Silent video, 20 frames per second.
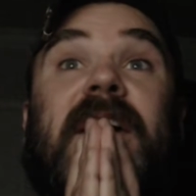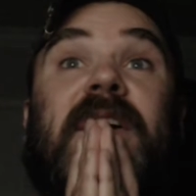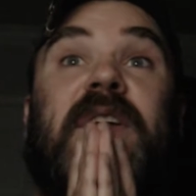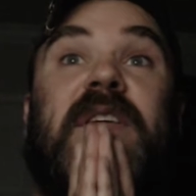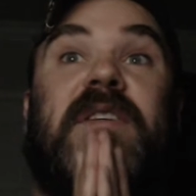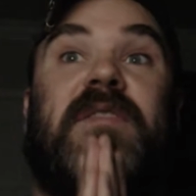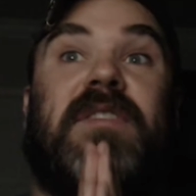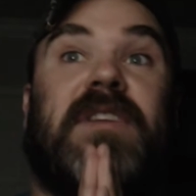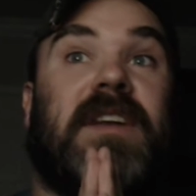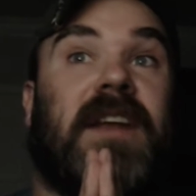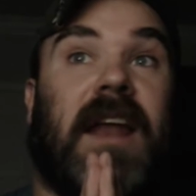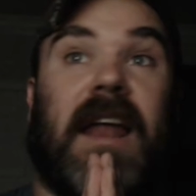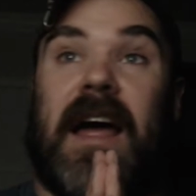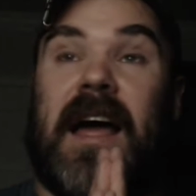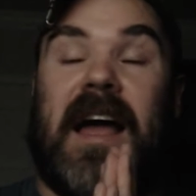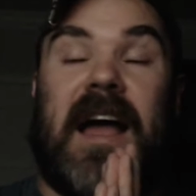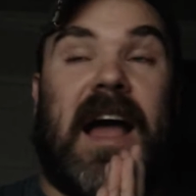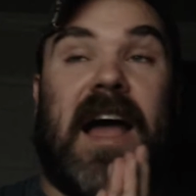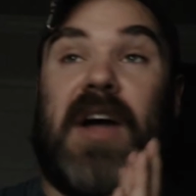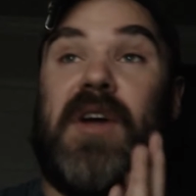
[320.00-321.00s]
even
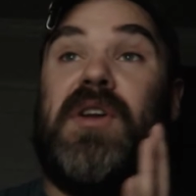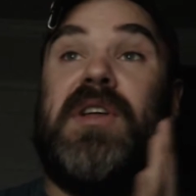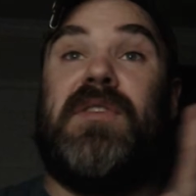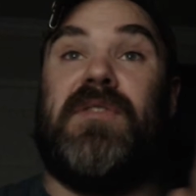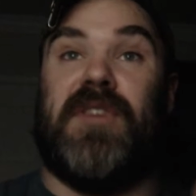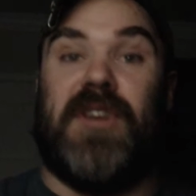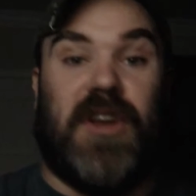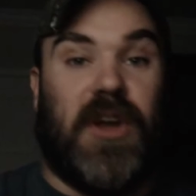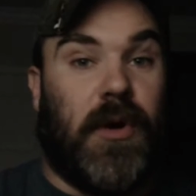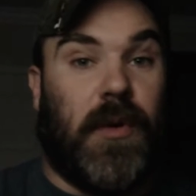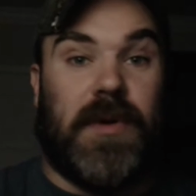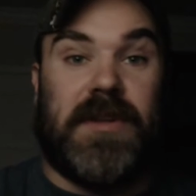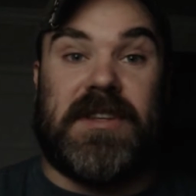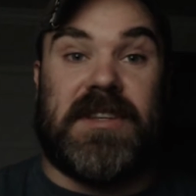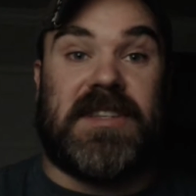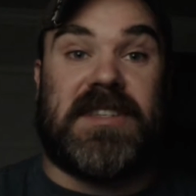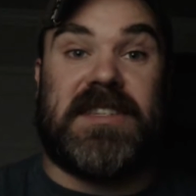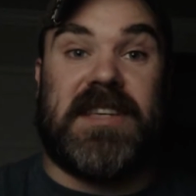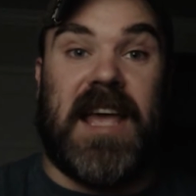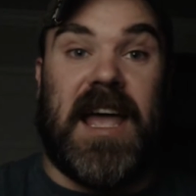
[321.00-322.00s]
I don't even know what
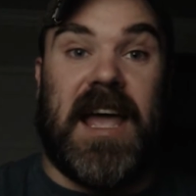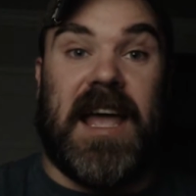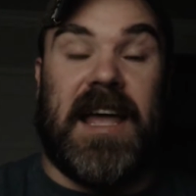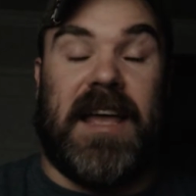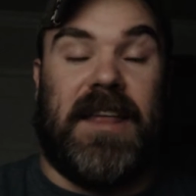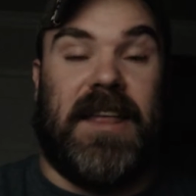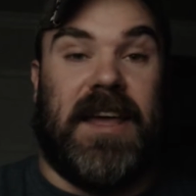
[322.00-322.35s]
to say.